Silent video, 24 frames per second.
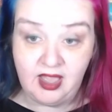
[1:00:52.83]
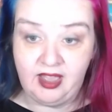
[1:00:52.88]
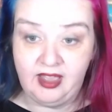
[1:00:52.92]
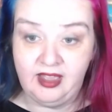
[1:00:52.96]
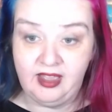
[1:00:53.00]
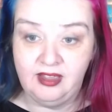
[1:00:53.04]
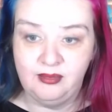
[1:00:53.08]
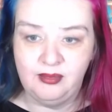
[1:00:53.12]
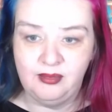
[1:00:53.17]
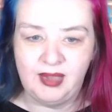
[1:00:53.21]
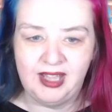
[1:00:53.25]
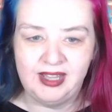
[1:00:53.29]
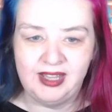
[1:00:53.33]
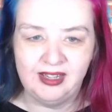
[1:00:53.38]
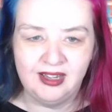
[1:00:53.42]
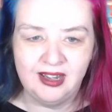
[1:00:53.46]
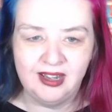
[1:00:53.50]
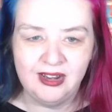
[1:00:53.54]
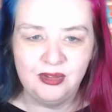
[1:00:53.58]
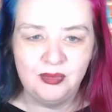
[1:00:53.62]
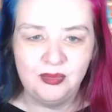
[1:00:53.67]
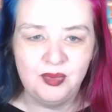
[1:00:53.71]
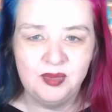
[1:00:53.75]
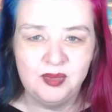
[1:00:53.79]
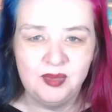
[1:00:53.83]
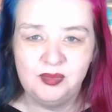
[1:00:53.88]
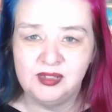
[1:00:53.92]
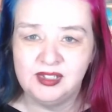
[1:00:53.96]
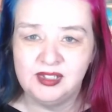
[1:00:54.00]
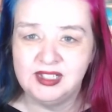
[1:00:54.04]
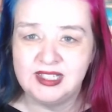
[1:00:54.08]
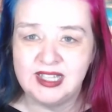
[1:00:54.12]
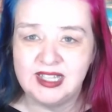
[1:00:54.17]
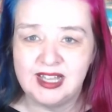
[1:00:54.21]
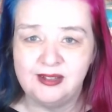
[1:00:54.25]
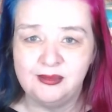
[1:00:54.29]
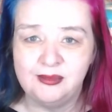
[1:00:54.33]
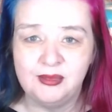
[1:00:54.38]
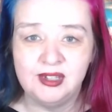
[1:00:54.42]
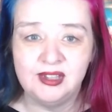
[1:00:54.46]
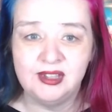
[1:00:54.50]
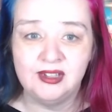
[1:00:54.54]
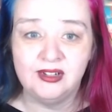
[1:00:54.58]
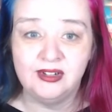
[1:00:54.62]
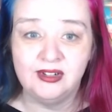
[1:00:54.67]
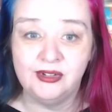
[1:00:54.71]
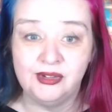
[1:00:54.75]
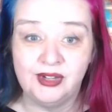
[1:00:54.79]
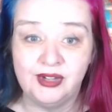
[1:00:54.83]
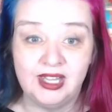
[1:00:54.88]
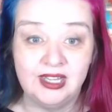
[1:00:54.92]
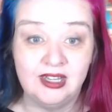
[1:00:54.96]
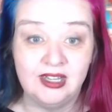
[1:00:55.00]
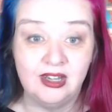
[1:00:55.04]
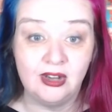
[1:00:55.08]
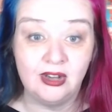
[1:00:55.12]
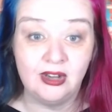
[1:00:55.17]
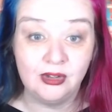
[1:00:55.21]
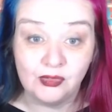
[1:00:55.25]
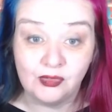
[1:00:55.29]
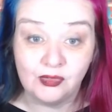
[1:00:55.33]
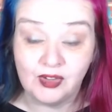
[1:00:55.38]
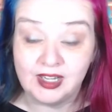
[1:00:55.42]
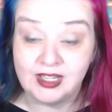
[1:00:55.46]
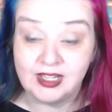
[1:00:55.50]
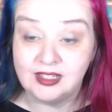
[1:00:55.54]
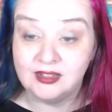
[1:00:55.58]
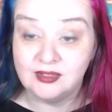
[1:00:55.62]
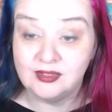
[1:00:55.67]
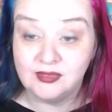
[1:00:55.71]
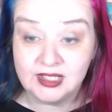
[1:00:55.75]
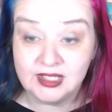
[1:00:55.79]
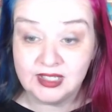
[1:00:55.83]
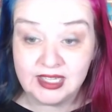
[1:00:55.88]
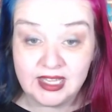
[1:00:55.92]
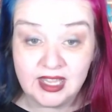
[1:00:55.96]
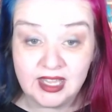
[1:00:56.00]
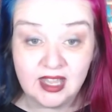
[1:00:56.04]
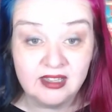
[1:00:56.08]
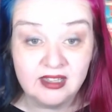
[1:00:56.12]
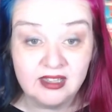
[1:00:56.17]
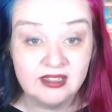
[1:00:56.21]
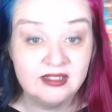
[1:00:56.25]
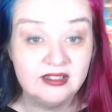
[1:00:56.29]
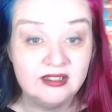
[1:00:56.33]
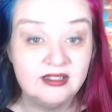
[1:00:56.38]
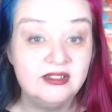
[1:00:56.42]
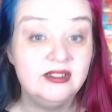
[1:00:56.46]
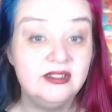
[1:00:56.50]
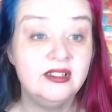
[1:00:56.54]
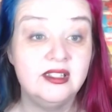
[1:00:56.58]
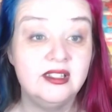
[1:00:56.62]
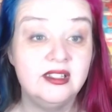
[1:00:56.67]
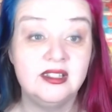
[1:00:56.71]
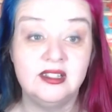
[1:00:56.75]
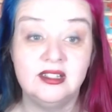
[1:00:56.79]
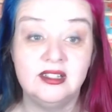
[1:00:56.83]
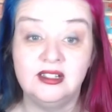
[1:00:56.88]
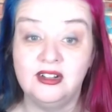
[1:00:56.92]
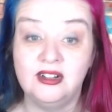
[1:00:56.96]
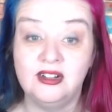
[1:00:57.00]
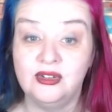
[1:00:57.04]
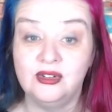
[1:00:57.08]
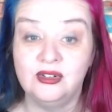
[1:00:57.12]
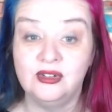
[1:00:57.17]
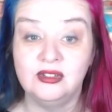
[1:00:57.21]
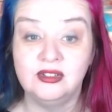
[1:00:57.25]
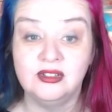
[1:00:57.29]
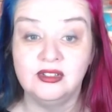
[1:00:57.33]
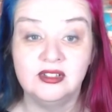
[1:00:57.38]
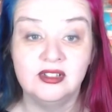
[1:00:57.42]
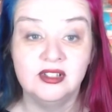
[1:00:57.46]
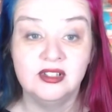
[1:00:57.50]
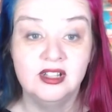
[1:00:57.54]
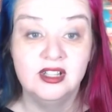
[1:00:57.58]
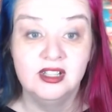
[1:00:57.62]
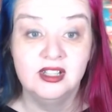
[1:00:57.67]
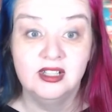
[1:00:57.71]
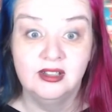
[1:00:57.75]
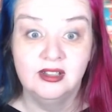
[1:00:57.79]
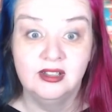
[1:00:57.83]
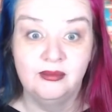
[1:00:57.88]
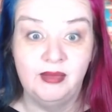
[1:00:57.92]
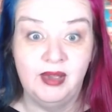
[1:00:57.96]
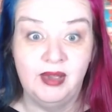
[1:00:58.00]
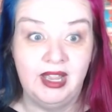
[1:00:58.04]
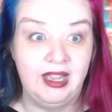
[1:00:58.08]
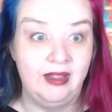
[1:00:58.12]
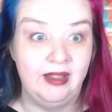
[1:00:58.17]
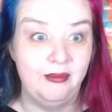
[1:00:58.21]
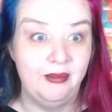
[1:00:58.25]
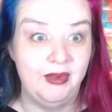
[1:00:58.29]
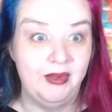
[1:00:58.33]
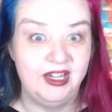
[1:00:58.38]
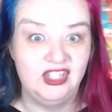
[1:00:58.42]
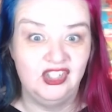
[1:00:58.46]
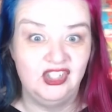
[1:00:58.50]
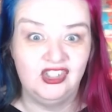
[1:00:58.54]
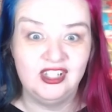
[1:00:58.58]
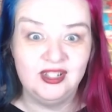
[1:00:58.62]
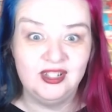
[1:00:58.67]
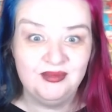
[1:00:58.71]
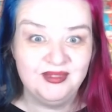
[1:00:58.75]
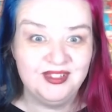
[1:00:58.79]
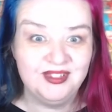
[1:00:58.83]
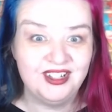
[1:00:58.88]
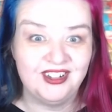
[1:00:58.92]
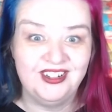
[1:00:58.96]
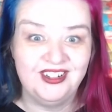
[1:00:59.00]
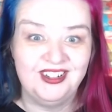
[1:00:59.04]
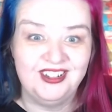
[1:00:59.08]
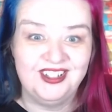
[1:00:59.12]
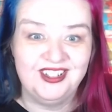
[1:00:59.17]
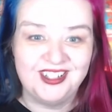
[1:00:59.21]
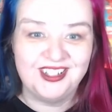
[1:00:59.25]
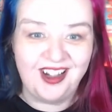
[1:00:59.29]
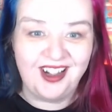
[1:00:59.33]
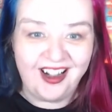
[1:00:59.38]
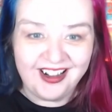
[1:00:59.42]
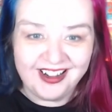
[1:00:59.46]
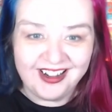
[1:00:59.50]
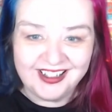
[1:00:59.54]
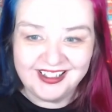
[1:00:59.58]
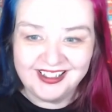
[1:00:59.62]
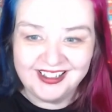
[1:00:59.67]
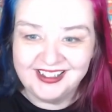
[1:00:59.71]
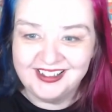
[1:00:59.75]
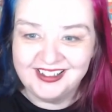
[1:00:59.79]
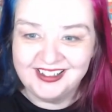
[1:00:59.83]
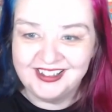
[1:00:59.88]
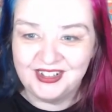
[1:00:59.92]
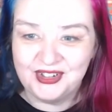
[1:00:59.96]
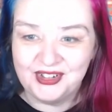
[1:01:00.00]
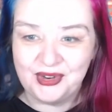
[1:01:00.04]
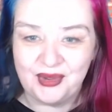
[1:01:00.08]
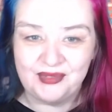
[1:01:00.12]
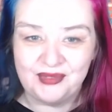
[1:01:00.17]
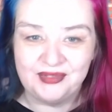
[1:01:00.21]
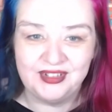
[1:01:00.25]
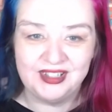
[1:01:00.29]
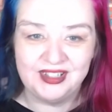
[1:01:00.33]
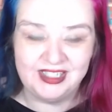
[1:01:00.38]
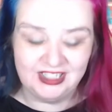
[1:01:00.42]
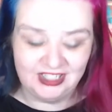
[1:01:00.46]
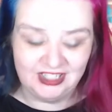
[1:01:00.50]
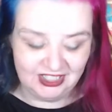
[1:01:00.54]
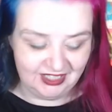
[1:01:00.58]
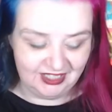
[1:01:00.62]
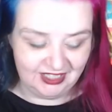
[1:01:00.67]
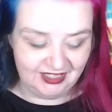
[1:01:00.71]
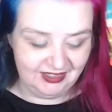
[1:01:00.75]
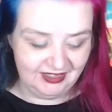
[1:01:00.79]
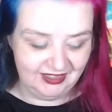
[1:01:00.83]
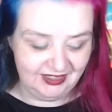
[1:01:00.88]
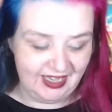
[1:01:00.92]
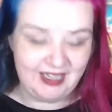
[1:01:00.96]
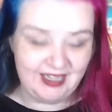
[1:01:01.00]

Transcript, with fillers: Um, and I know people are telling me they're not getting notified of the videos. They're not my my streams aren't starting and they're not finishing.